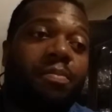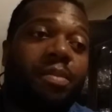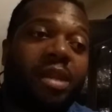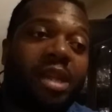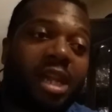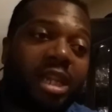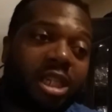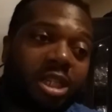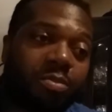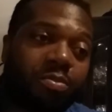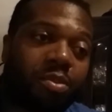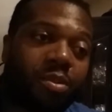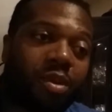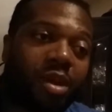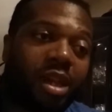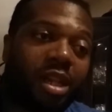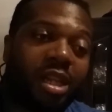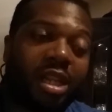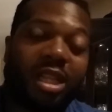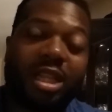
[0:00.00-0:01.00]
But at this
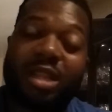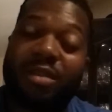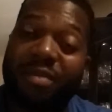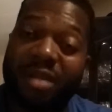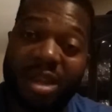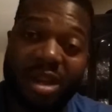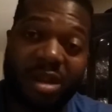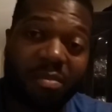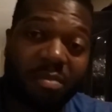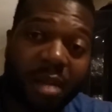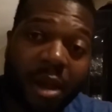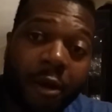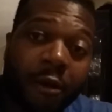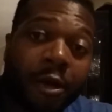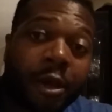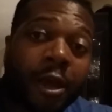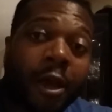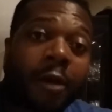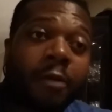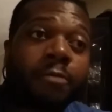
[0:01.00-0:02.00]
point, living in
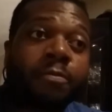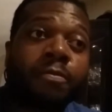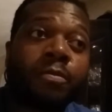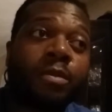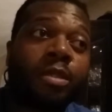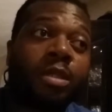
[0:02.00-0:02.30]
America,